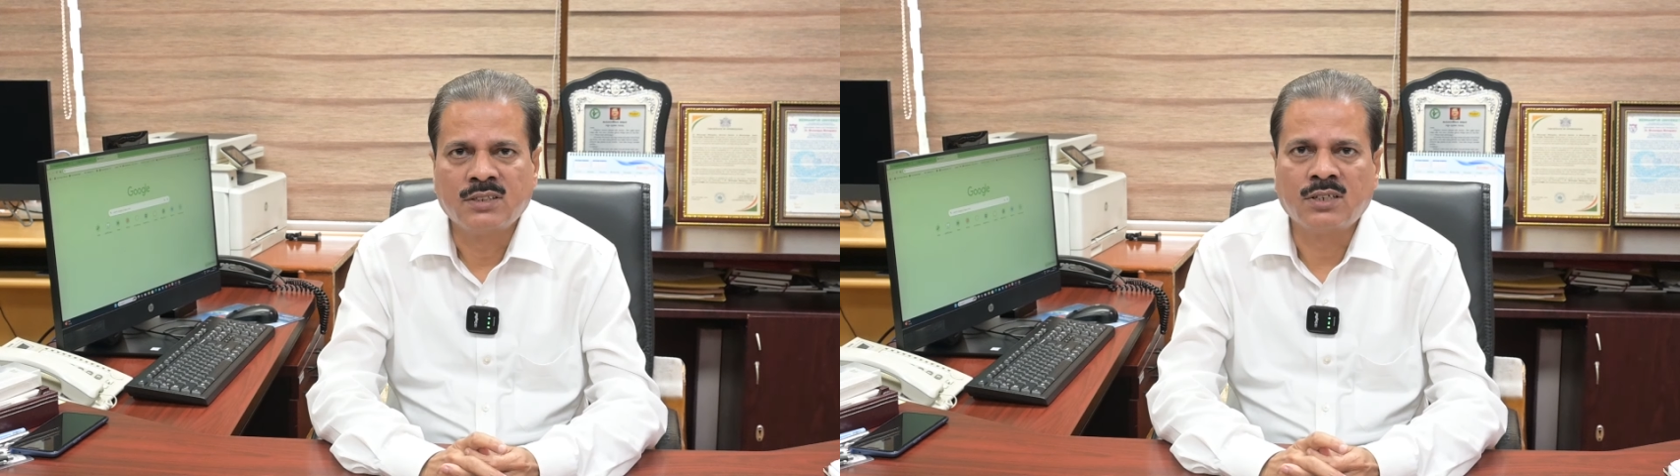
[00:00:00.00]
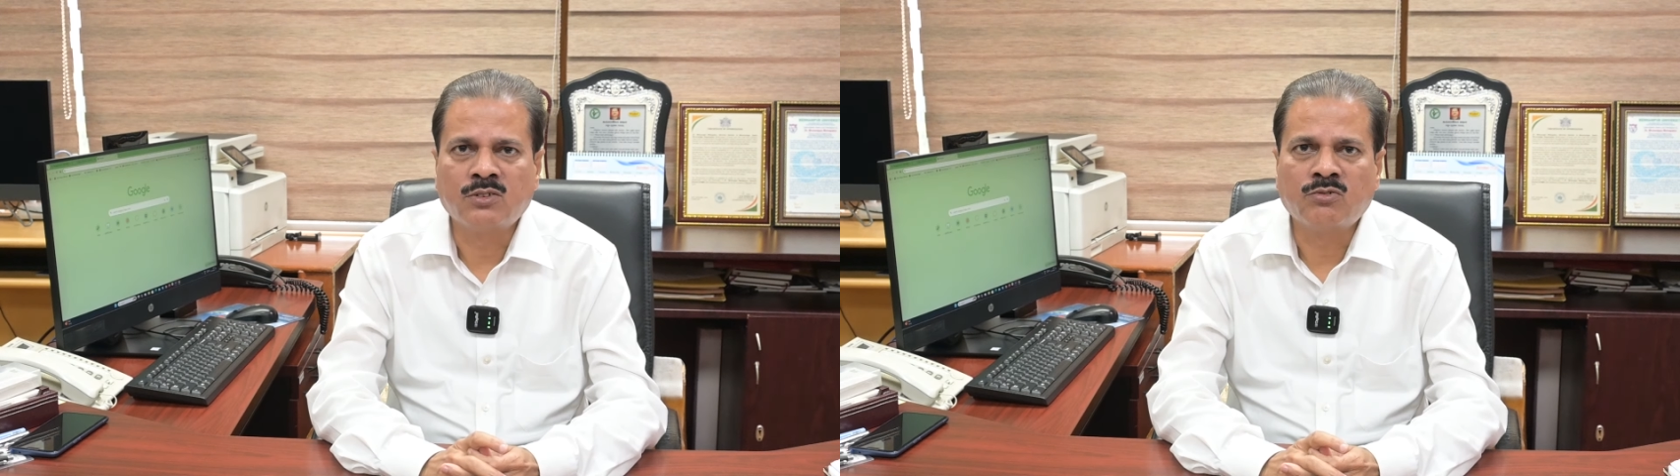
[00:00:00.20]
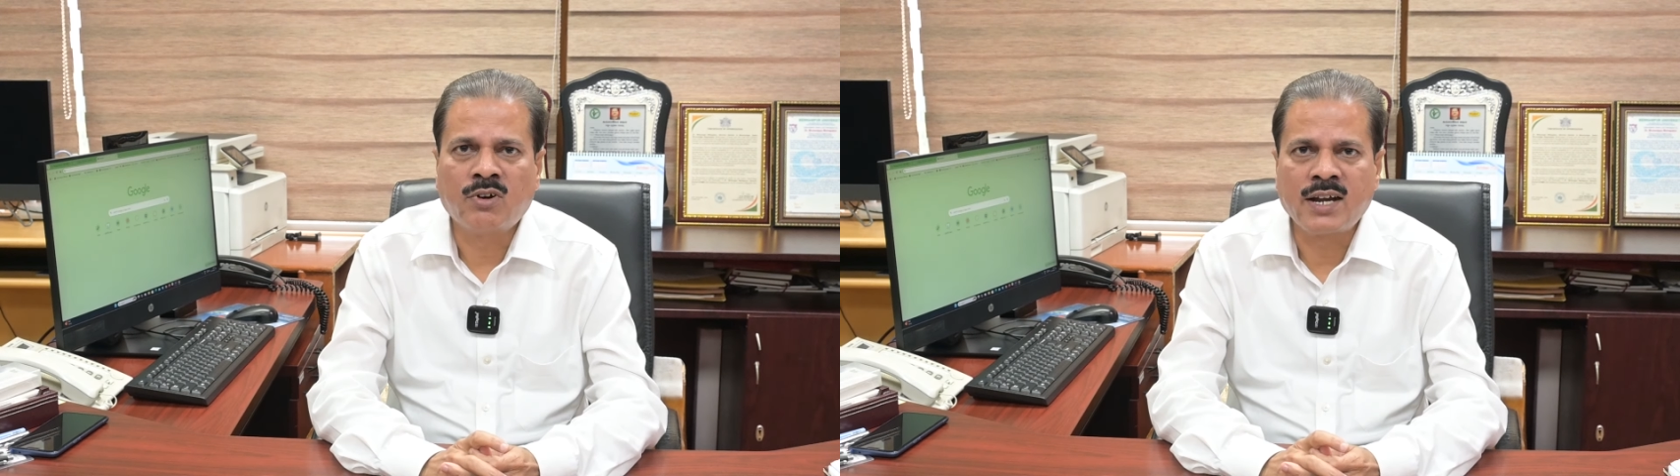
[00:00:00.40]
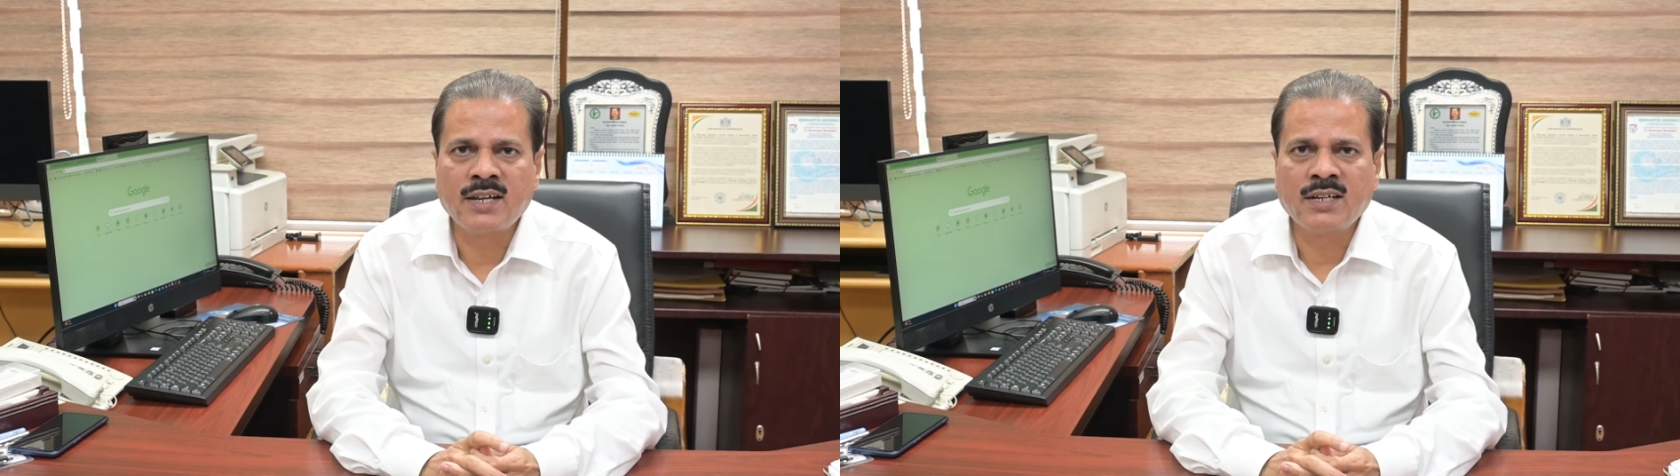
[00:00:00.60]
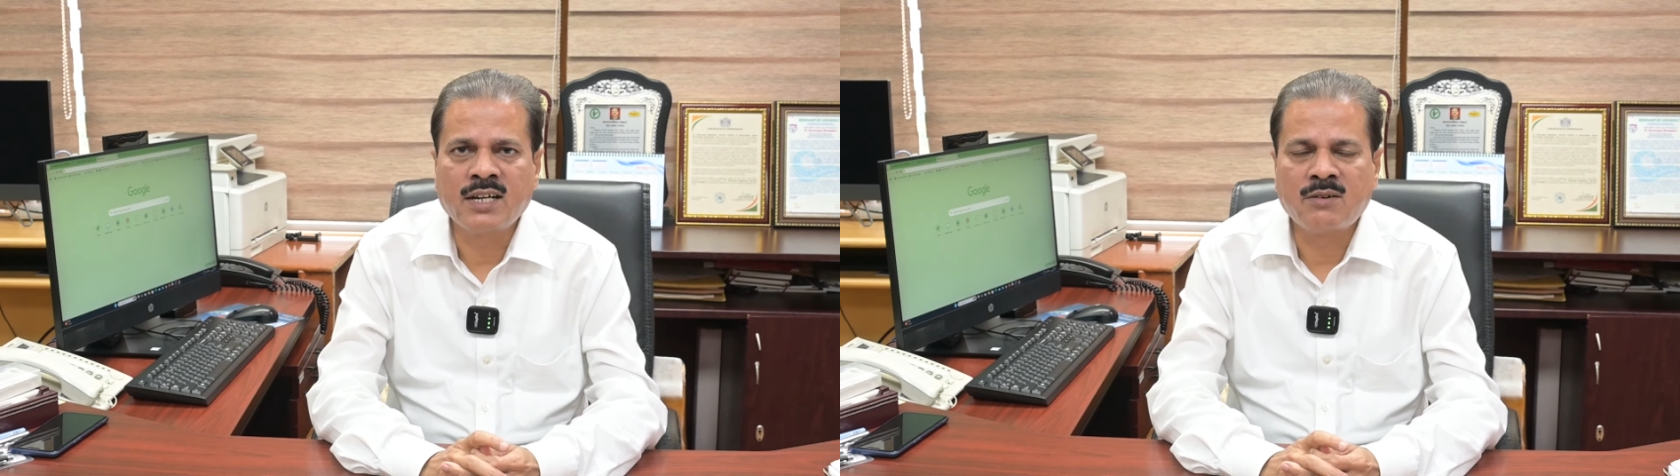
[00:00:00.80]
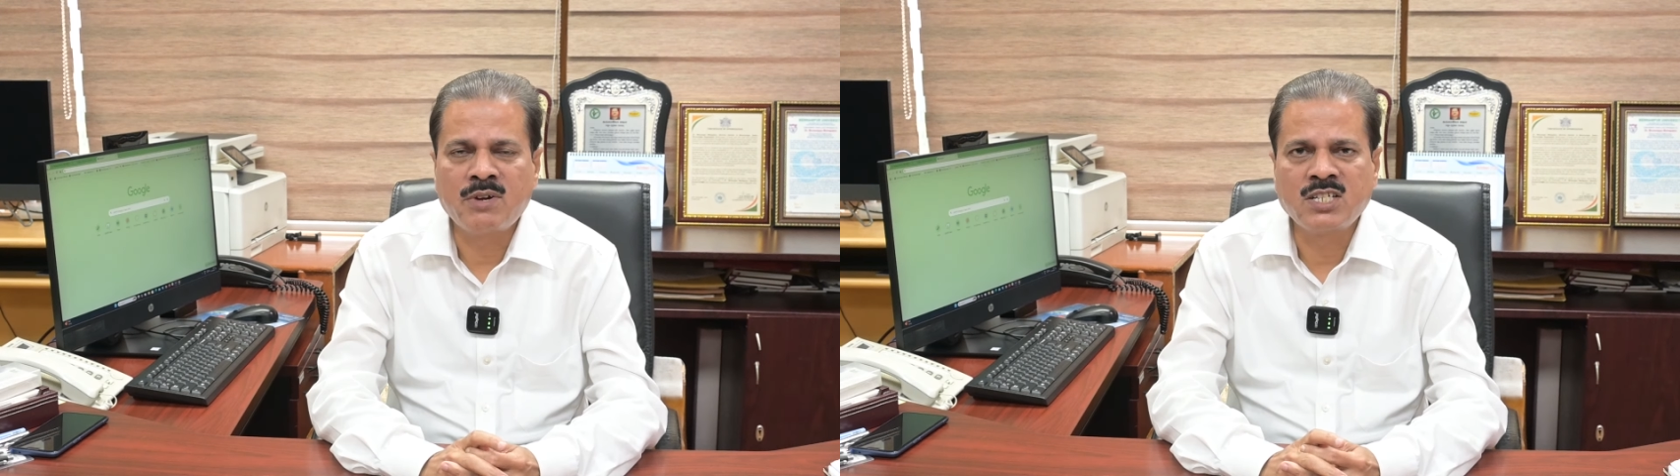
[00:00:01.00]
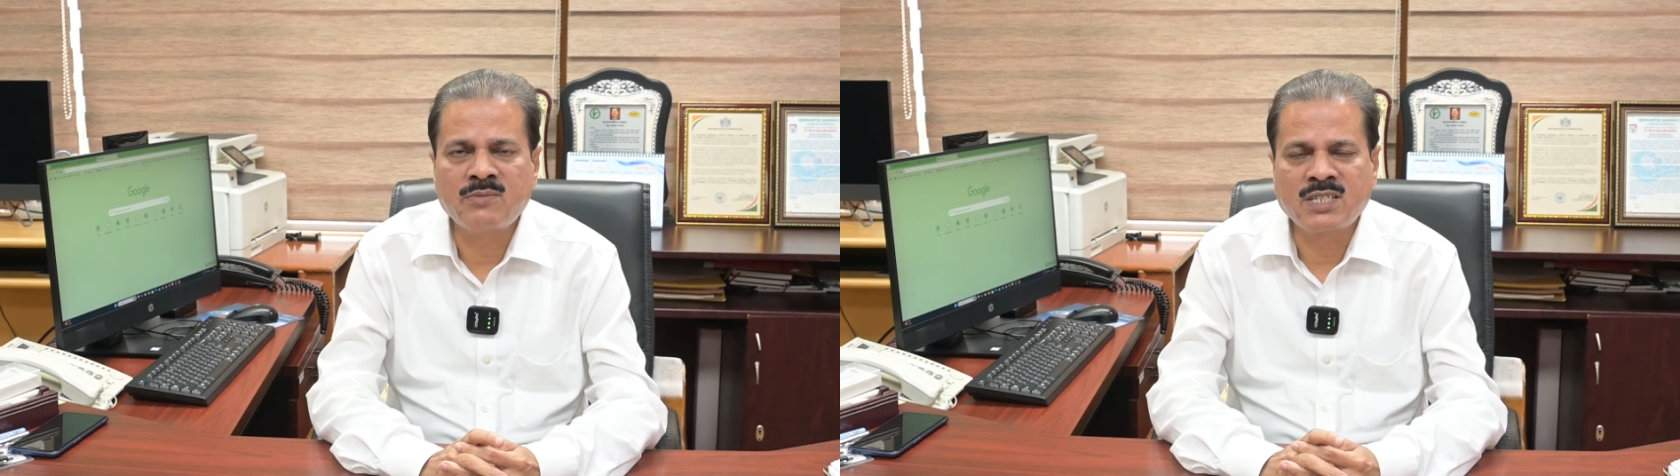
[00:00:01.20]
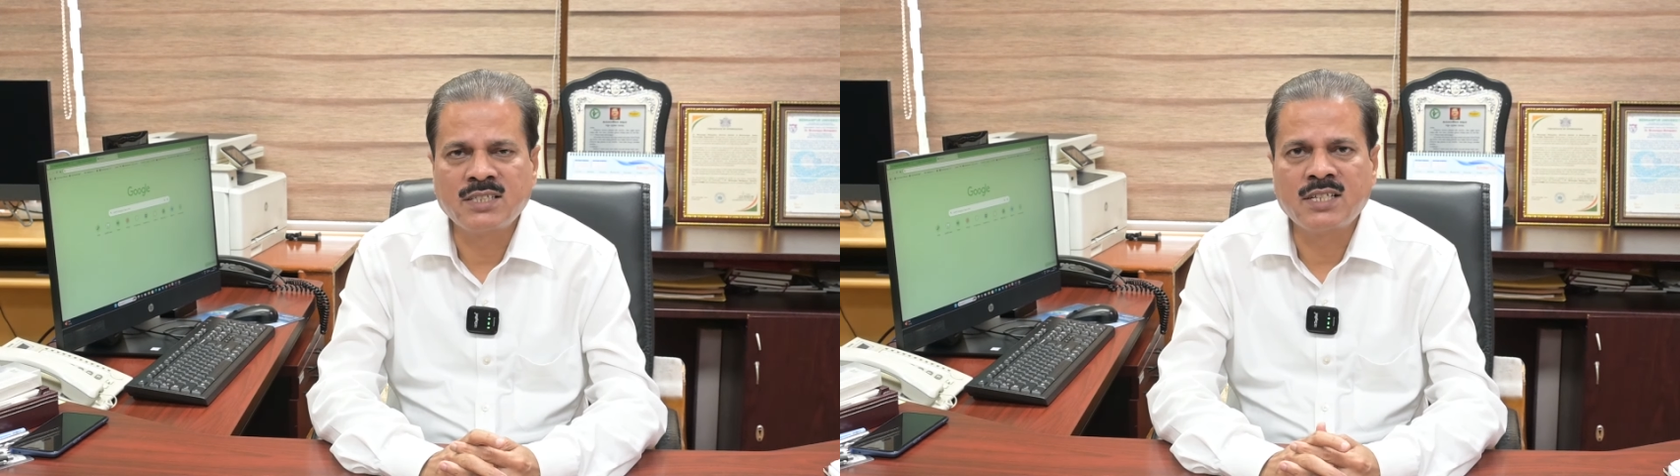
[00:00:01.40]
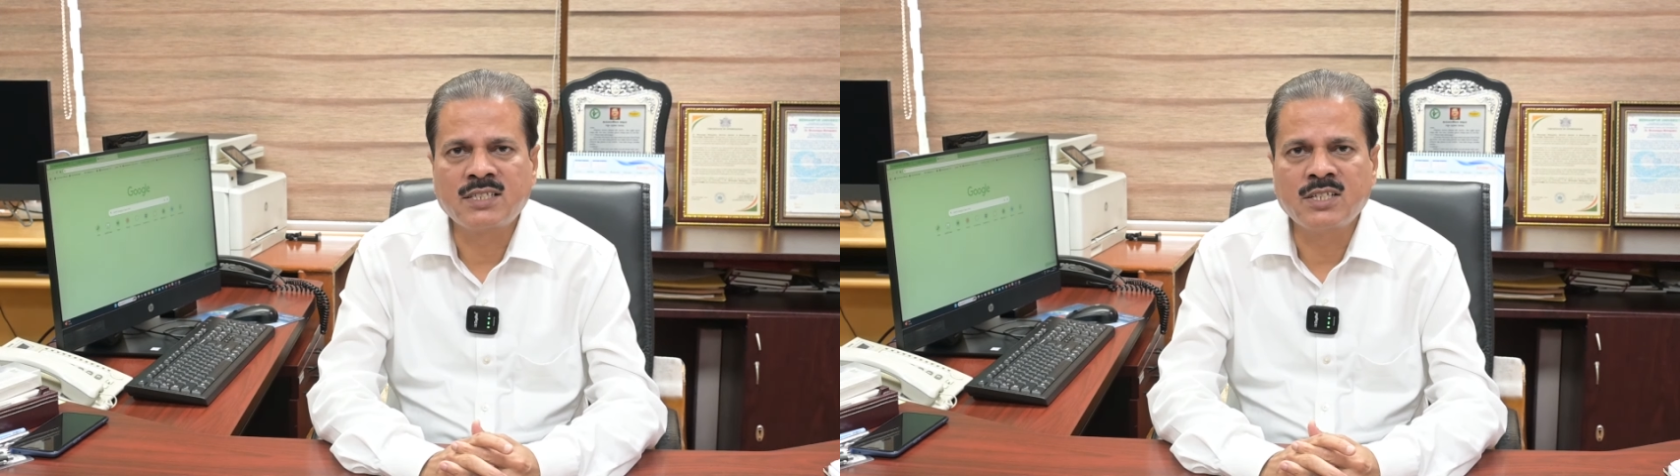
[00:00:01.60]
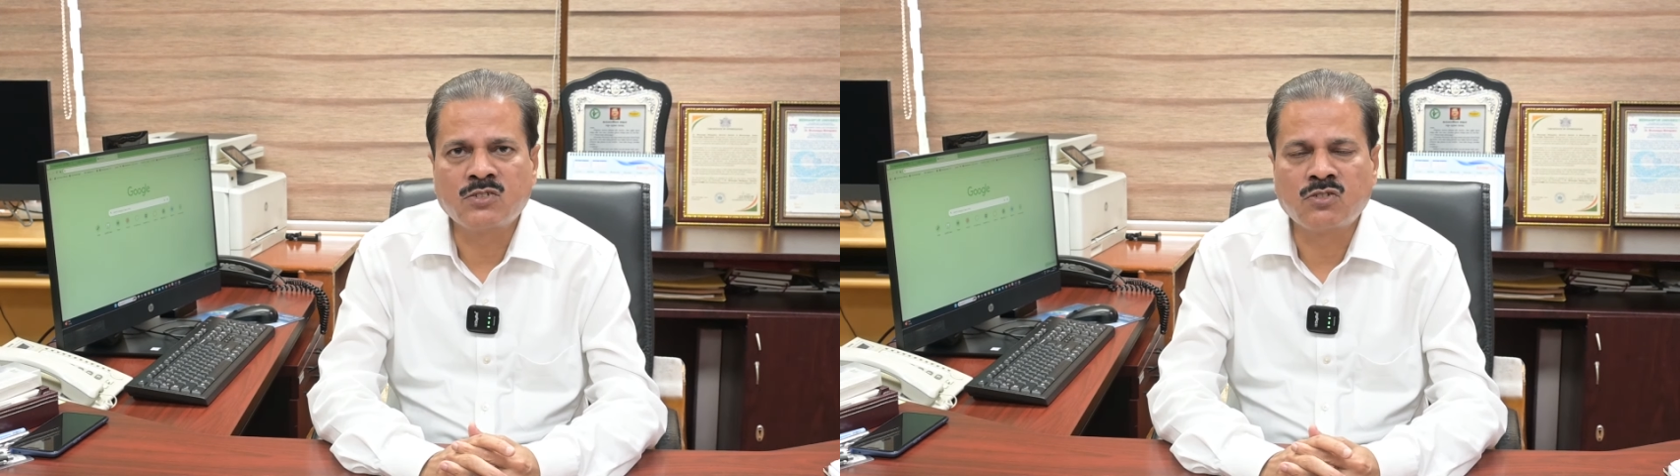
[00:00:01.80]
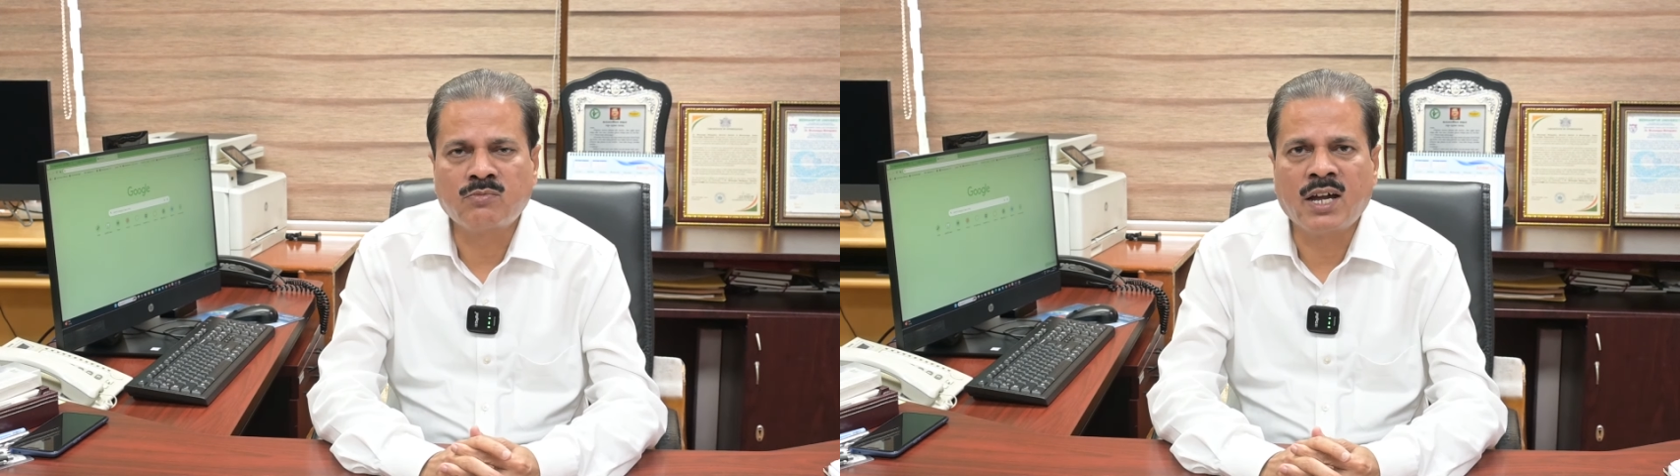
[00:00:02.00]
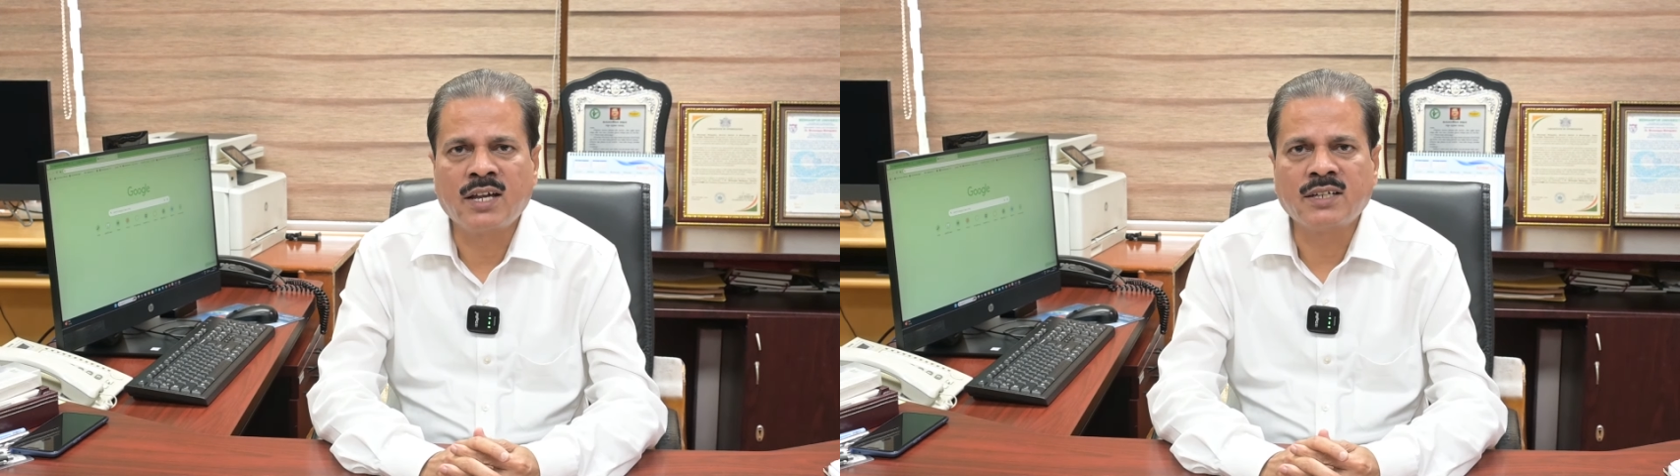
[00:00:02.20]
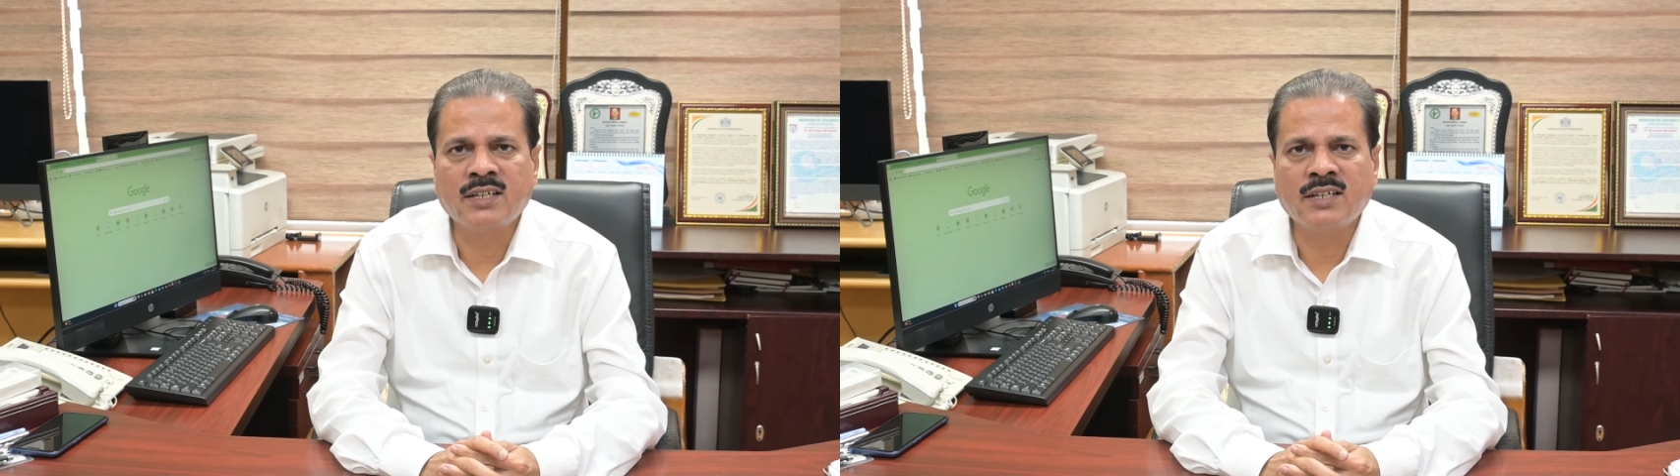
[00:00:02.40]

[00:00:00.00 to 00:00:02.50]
the warning and advisory messages issued by